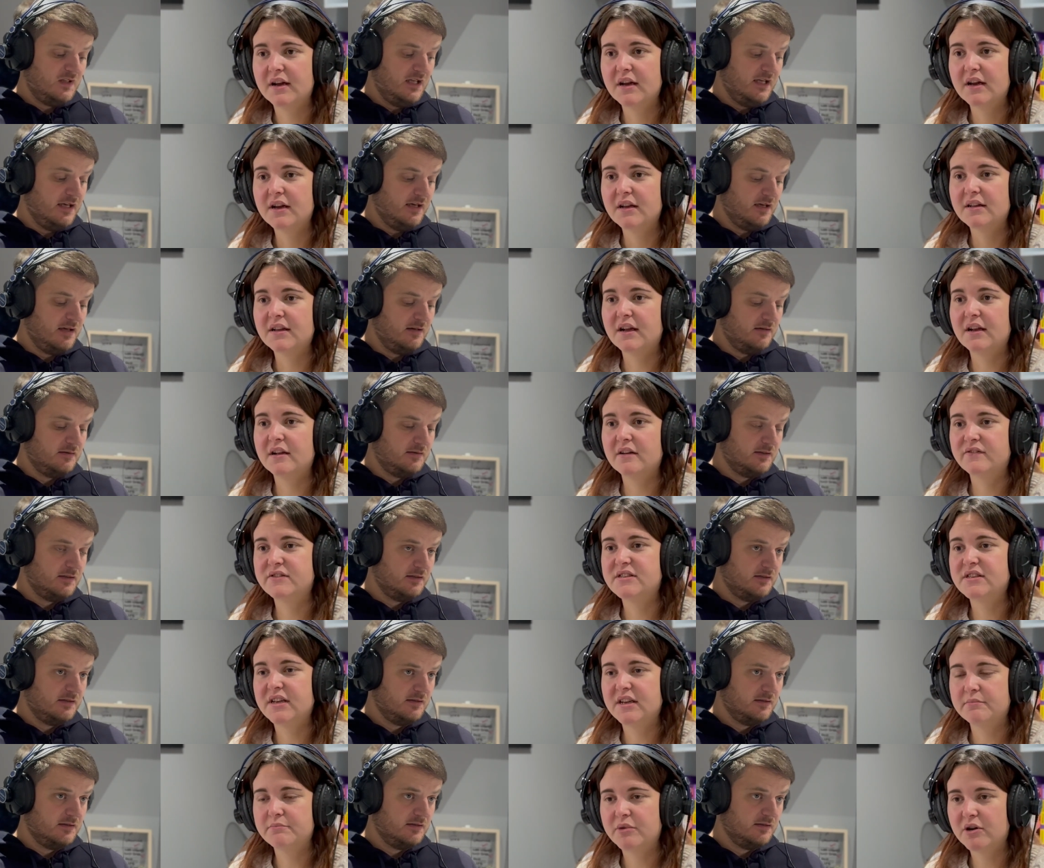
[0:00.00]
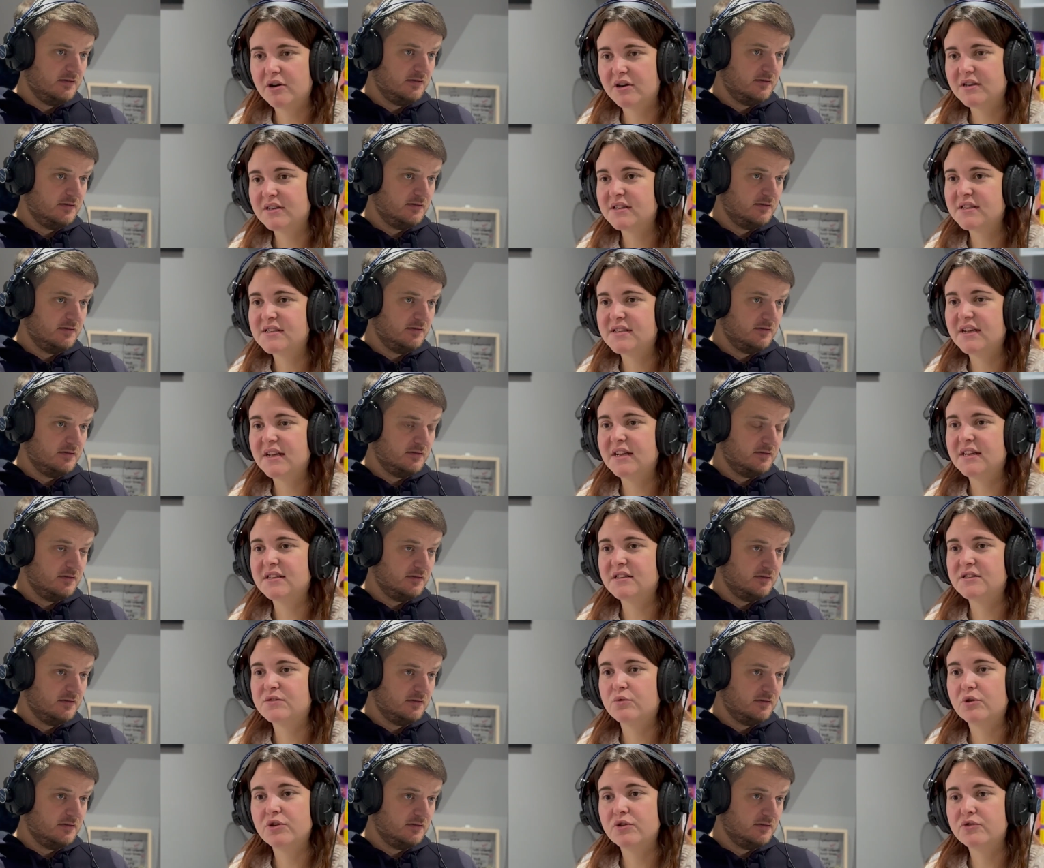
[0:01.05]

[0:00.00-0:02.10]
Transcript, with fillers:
Speaker 1: Yeah. They love seeing behind the scenes what